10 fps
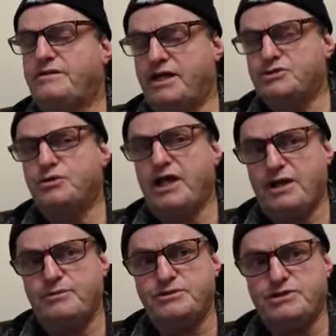That's what
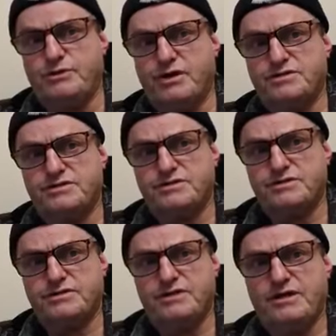happens to us.
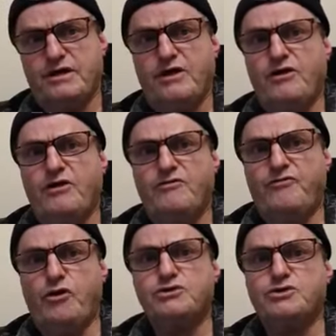
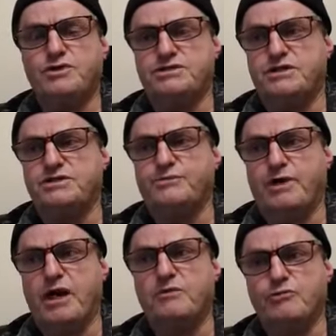False Christians
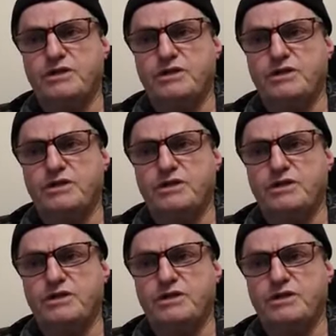become